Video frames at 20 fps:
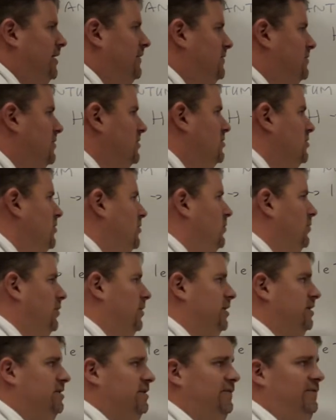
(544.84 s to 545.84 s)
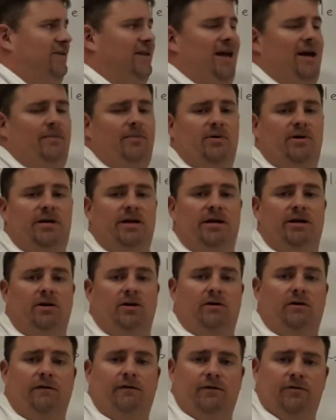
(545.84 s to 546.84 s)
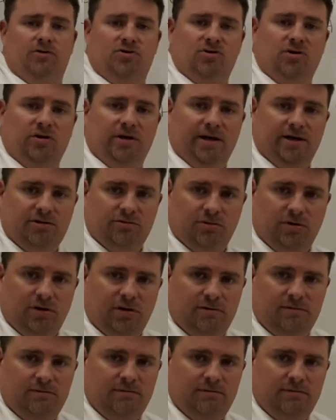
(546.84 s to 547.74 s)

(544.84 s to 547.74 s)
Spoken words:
gives us the coordinates of that particular first electron.